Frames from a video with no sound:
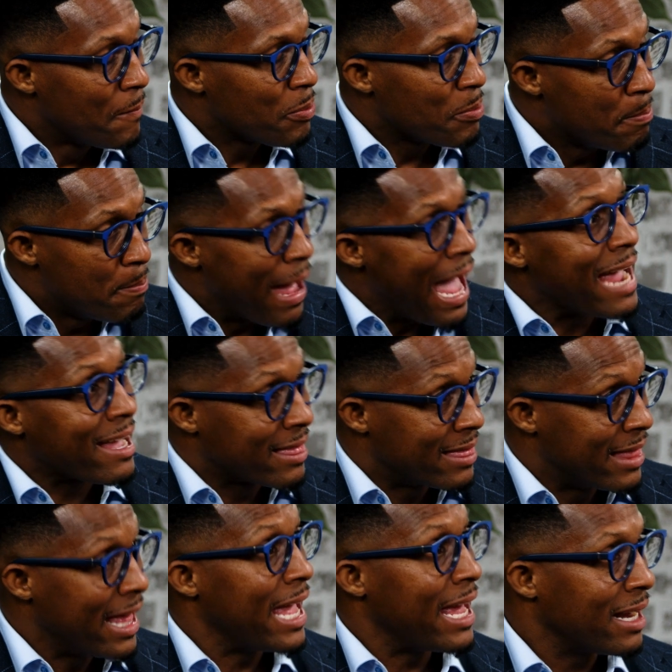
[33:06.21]
back
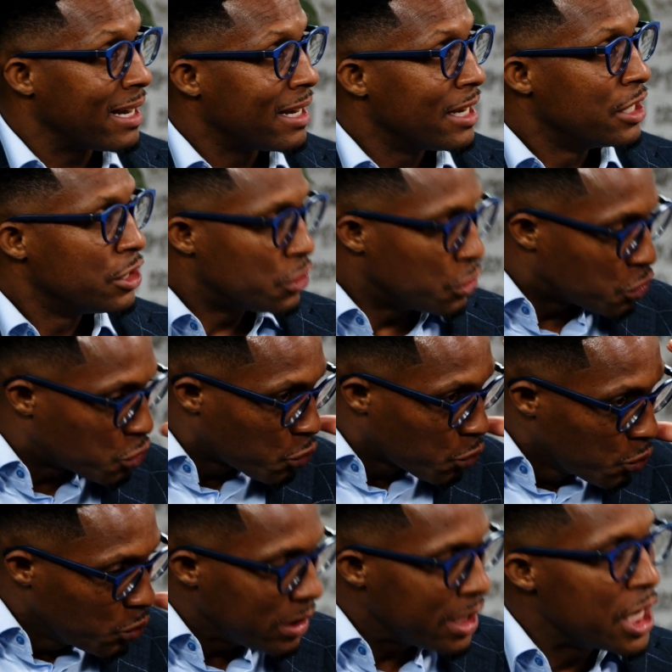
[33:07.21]
then to
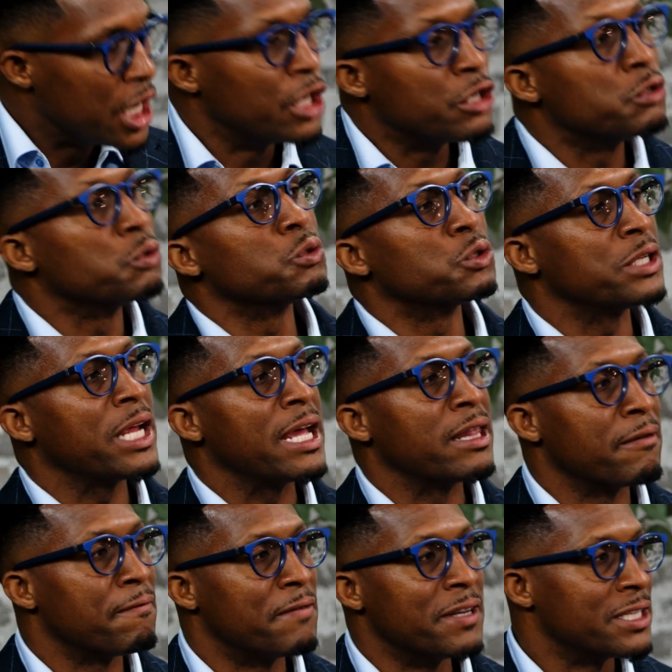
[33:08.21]
truly understand
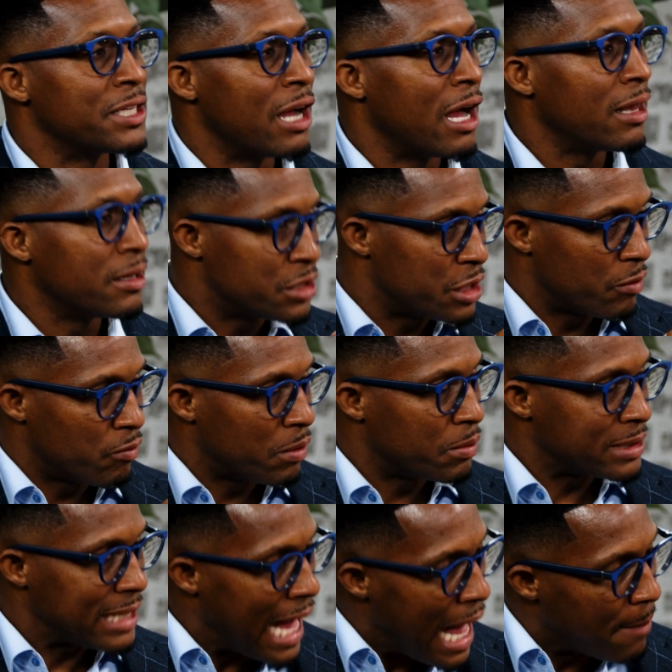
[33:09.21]
the physiology of what
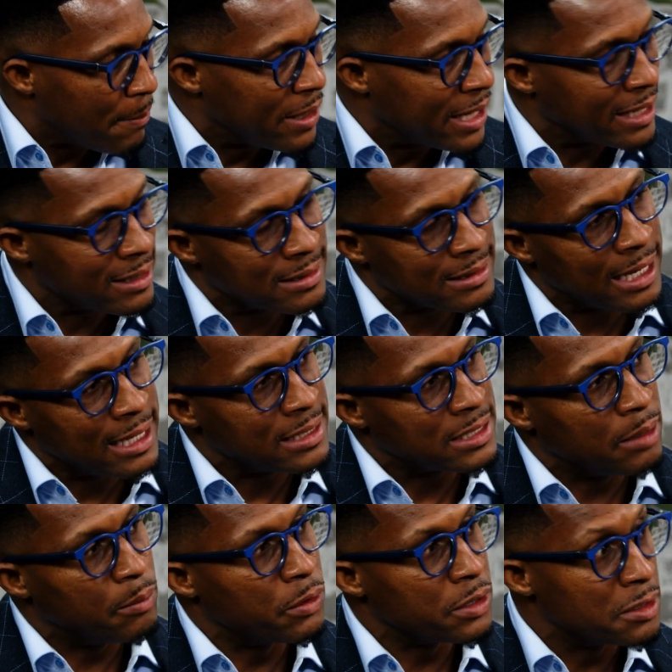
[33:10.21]
was happening inside
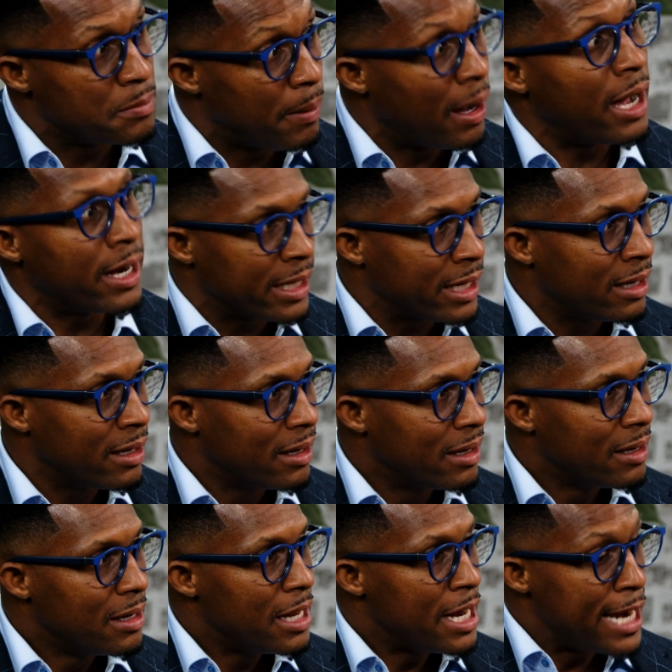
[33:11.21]
someone's body.
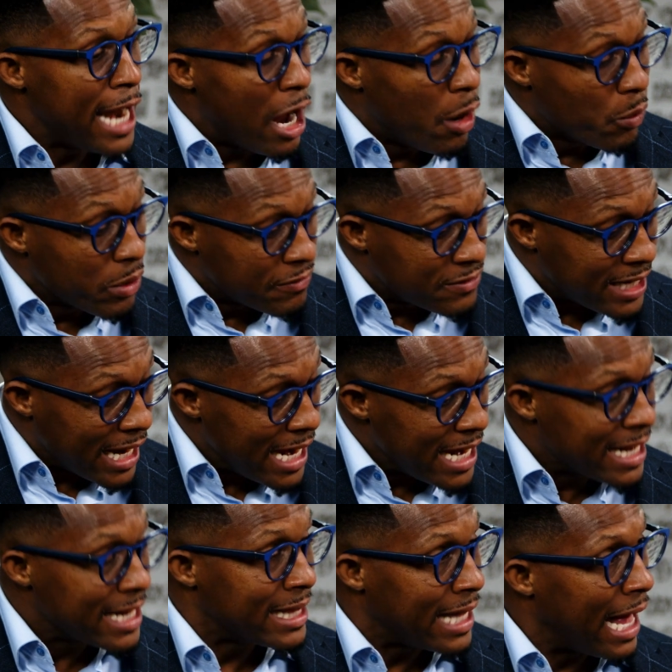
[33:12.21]
And now we've
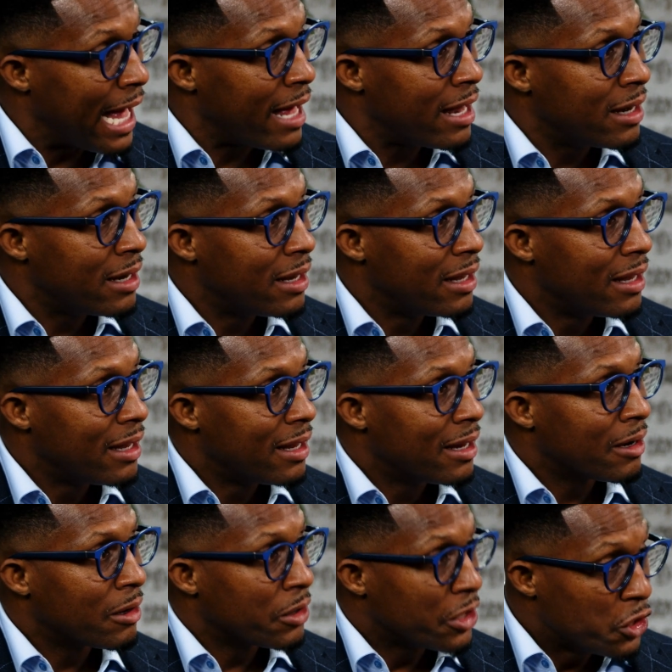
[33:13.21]
taken that
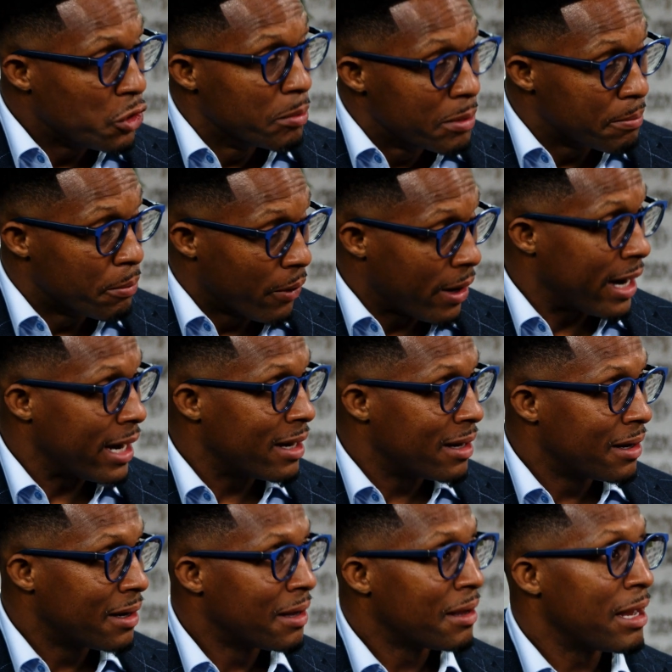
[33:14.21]
human brain
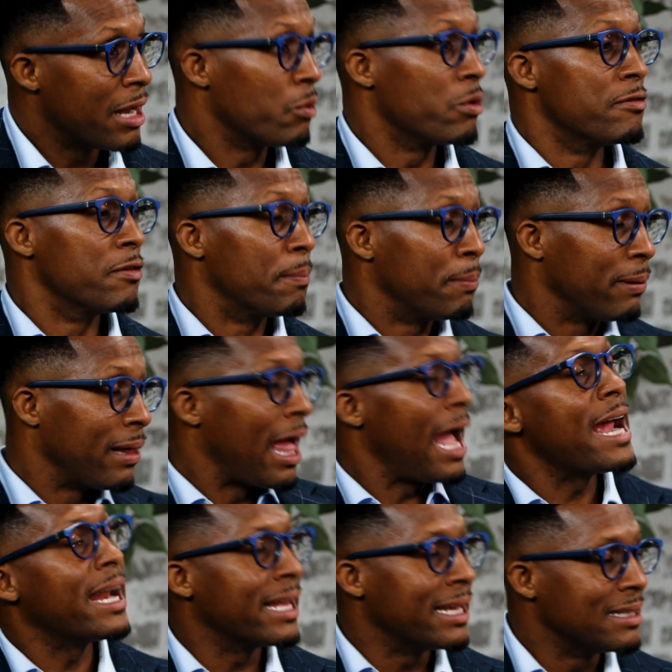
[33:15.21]
and we've
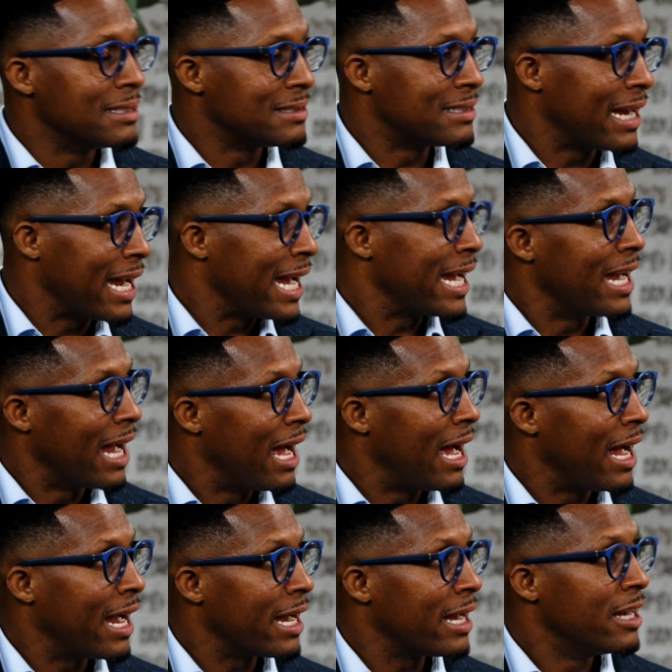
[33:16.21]
applied it to
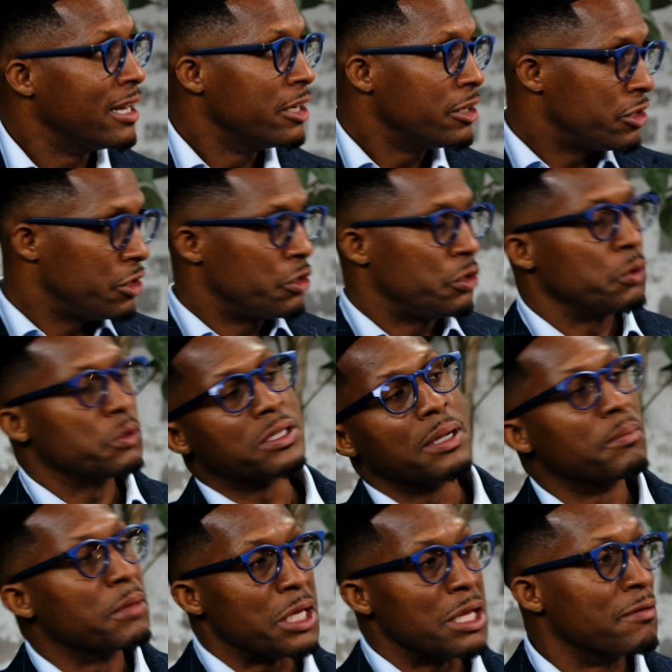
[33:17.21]
AI to do
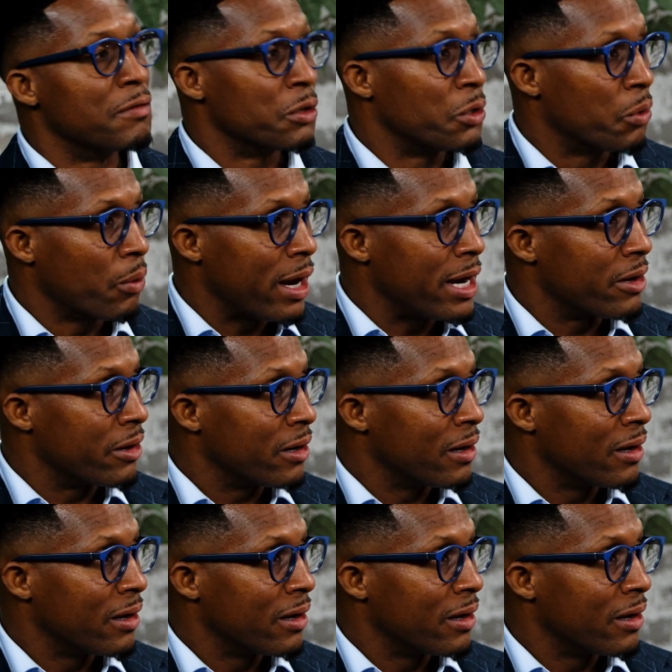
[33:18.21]
something even greater.